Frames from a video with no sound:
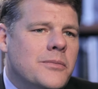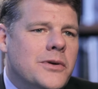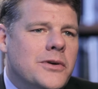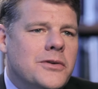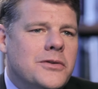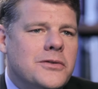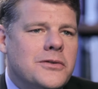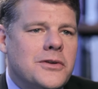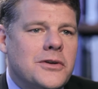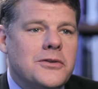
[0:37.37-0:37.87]

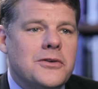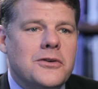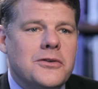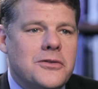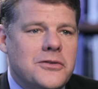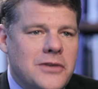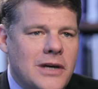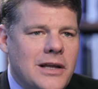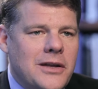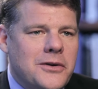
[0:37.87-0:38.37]
business
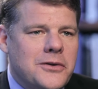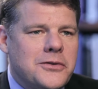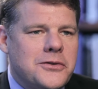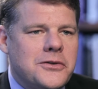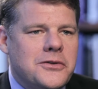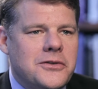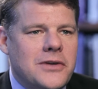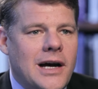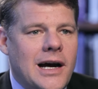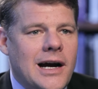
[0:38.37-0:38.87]
seller's
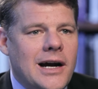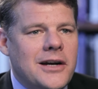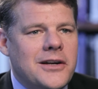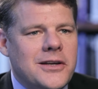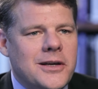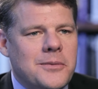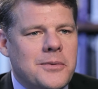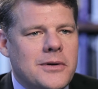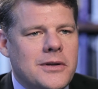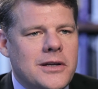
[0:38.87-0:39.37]
desire
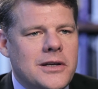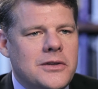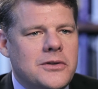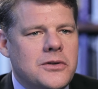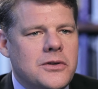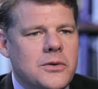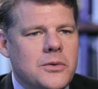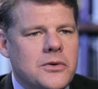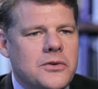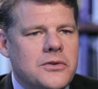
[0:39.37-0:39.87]
typically
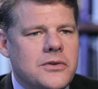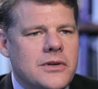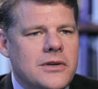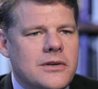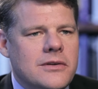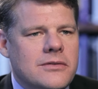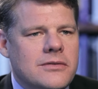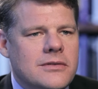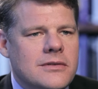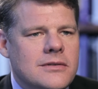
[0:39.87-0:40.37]
to
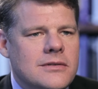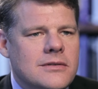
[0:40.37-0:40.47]
receive